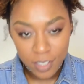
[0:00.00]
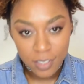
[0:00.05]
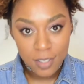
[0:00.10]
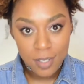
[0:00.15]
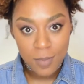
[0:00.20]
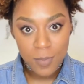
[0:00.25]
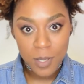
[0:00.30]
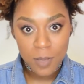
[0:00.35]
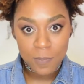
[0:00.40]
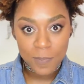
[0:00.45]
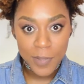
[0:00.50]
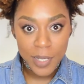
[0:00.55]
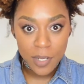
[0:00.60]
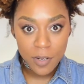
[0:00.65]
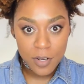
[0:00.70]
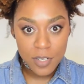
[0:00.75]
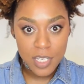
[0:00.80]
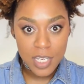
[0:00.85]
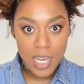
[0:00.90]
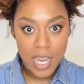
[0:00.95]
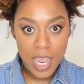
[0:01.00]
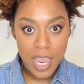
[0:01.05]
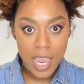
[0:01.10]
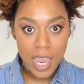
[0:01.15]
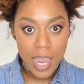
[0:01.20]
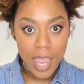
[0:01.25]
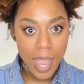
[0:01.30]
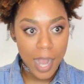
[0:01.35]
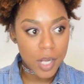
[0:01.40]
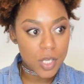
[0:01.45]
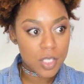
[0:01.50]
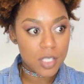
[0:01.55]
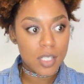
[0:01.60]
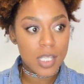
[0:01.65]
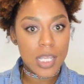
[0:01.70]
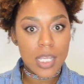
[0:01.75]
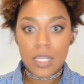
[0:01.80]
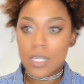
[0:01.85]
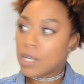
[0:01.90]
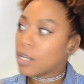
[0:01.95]
a little bit better today.
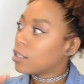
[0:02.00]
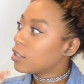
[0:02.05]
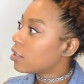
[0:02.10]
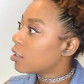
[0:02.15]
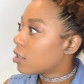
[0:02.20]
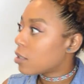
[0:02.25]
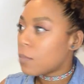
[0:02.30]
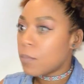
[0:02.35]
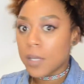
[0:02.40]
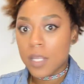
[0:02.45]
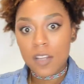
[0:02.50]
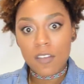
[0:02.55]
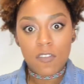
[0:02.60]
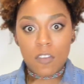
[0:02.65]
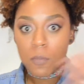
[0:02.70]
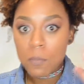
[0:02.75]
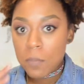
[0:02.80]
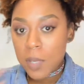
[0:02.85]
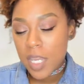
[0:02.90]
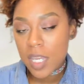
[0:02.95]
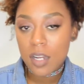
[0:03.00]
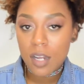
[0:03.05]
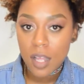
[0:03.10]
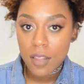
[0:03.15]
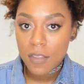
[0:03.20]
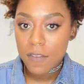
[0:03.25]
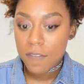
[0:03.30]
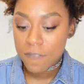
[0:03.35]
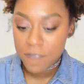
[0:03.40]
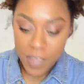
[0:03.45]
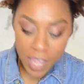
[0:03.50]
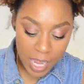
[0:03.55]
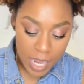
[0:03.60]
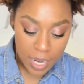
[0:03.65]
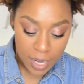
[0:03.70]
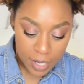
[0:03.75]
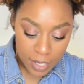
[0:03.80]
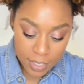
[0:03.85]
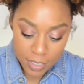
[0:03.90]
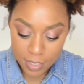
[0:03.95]
Actually did a little bit of a beat on the
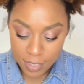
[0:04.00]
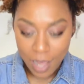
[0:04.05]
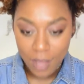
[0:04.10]
face.